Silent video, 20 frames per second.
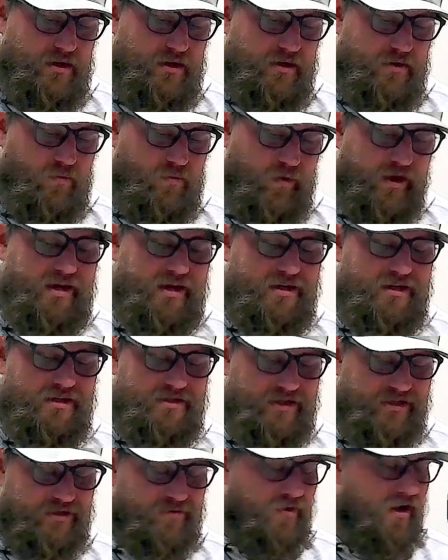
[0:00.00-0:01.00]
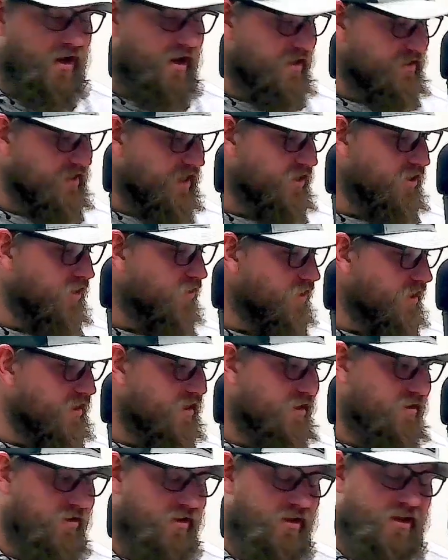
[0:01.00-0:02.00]
Weaknesses-wise, I know that
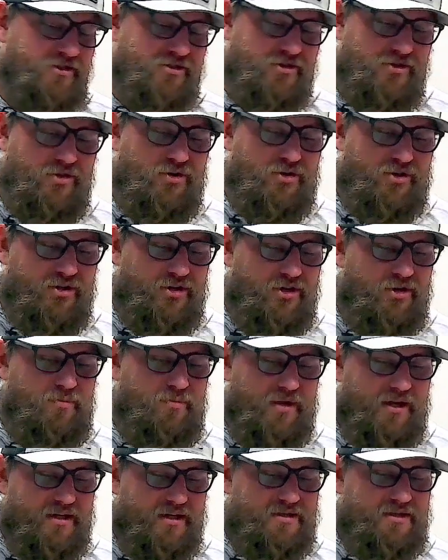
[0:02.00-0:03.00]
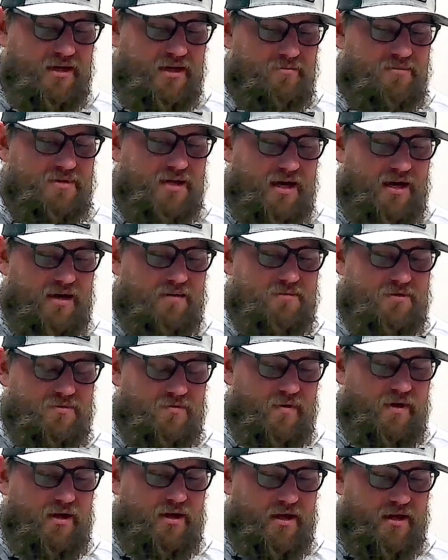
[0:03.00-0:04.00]
it's looked good, but it's sometimes
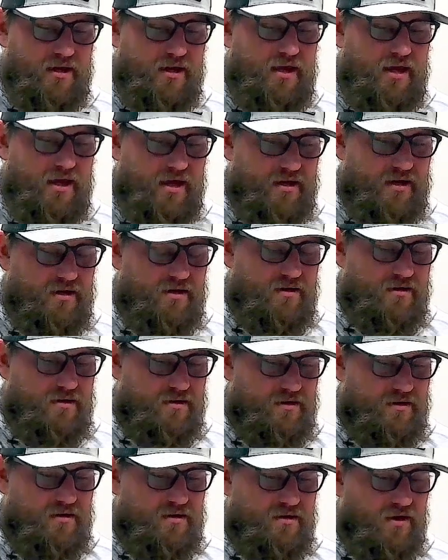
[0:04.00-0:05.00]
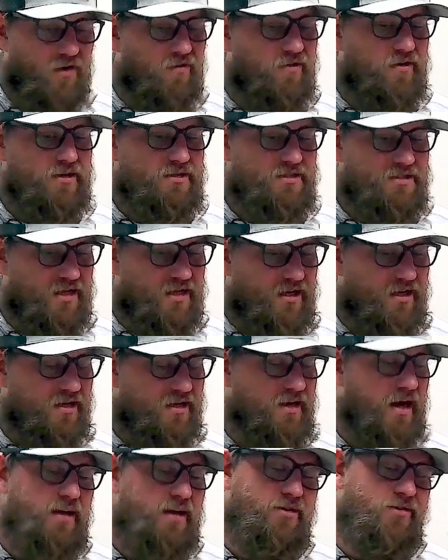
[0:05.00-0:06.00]
we can get
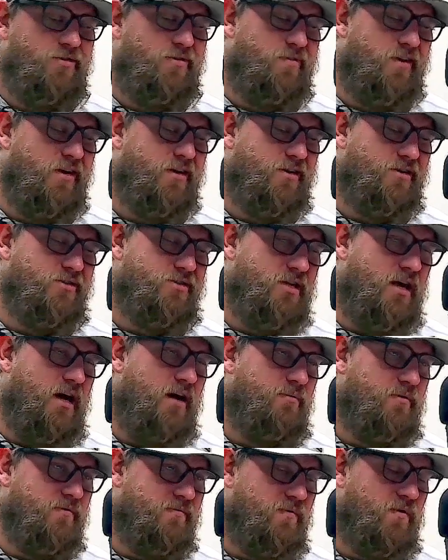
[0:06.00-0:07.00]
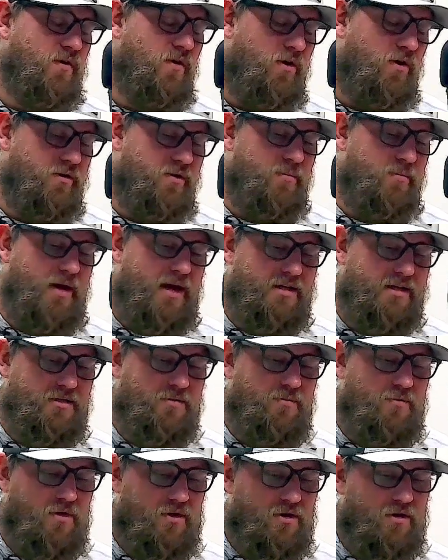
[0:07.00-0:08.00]
overextended, not do a very good job of guarding the
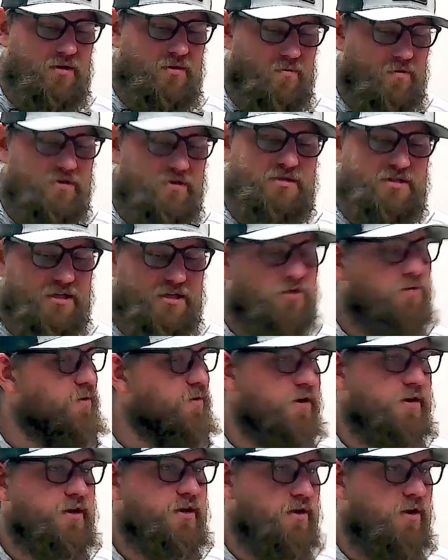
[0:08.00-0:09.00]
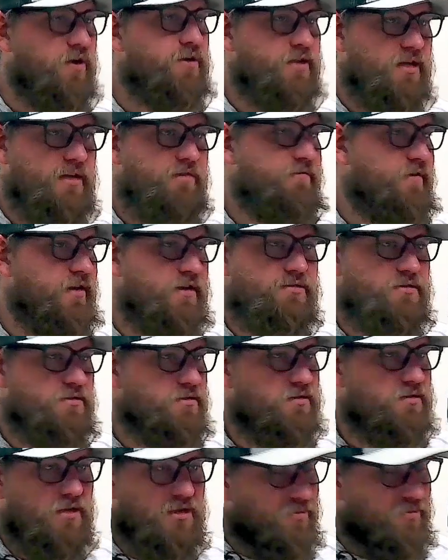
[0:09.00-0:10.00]
basketball. We're still working on
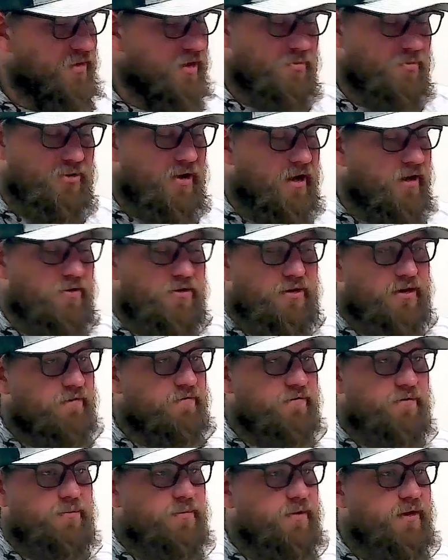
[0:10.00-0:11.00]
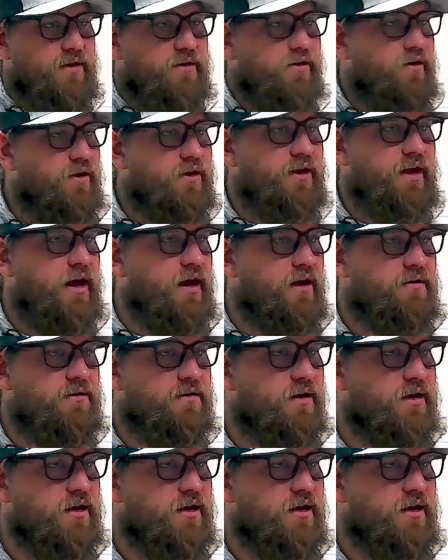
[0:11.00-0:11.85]
defense. It'll be a priority from here on out.